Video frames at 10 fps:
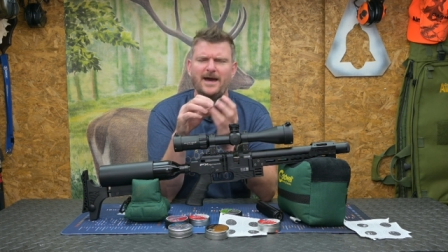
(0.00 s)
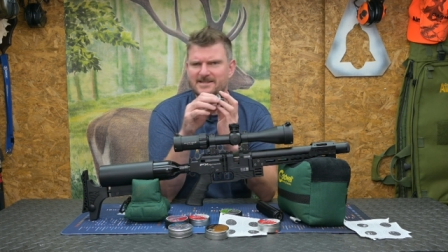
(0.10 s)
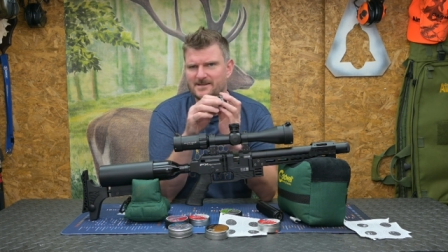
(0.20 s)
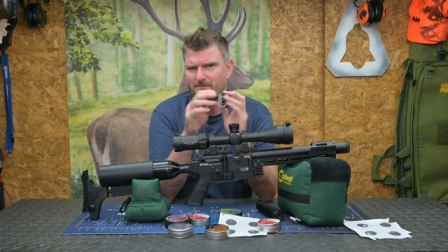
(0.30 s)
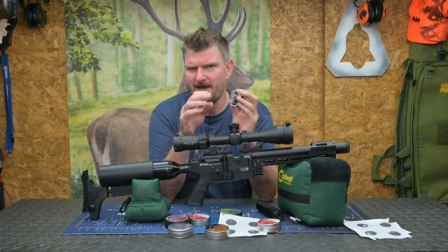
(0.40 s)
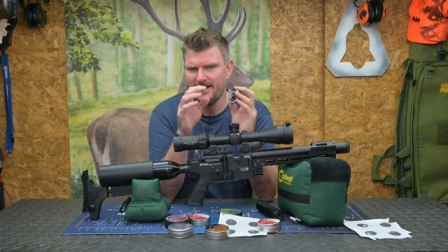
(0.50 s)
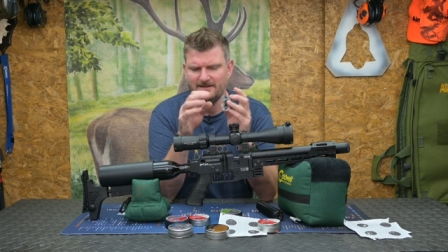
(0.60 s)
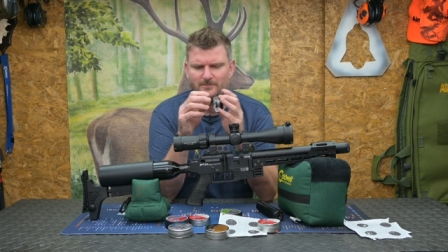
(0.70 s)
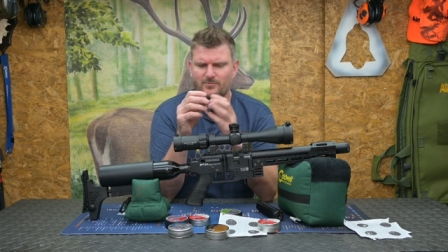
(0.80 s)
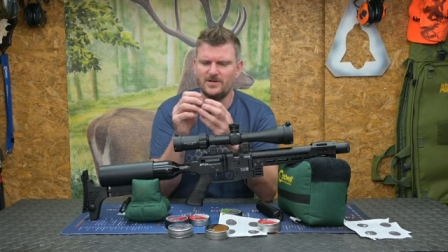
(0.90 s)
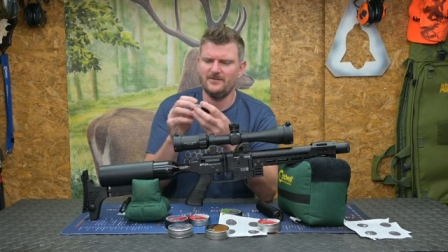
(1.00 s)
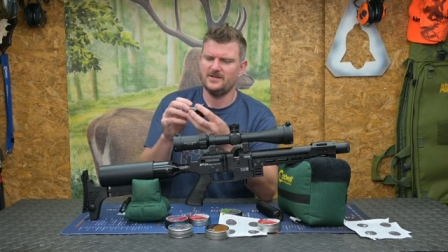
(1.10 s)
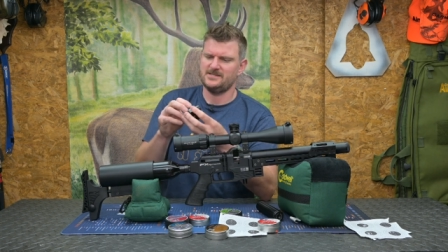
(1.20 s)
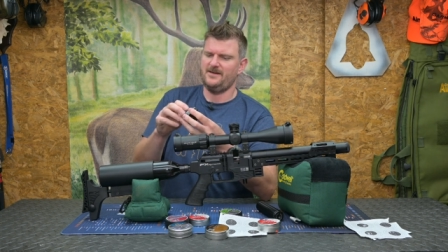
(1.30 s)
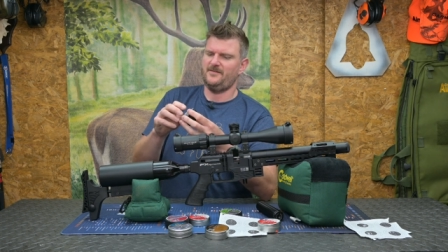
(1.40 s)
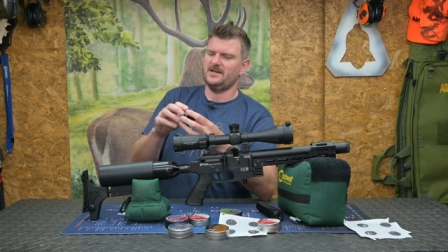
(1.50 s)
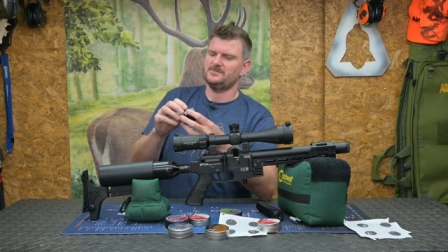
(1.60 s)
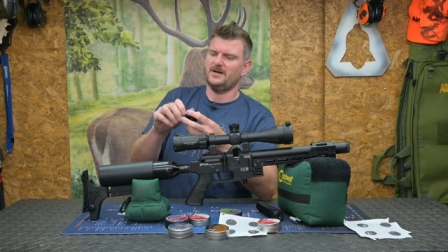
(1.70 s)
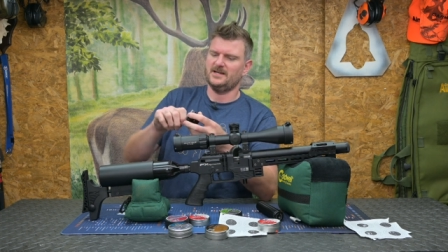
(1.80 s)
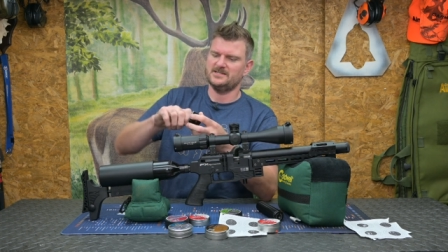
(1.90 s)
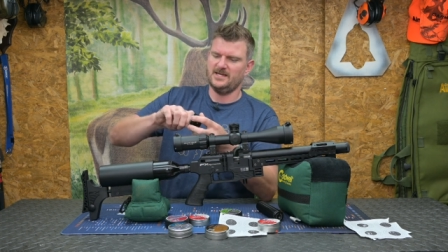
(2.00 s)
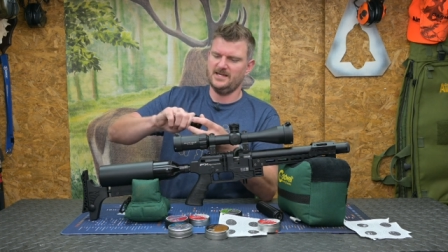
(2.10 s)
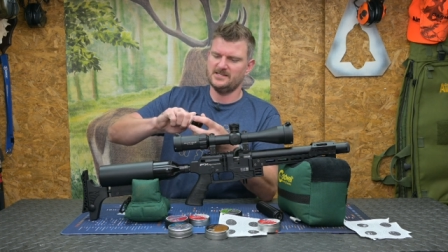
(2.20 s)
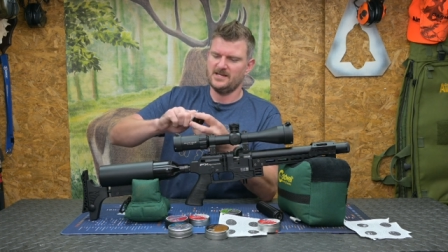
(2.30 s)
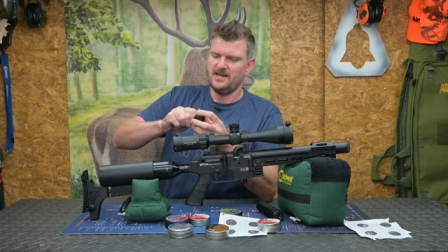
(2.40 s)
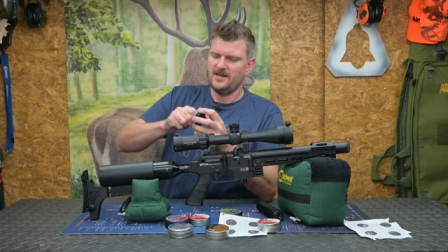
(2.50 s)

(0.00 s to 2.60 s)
better made than previous FX magazines.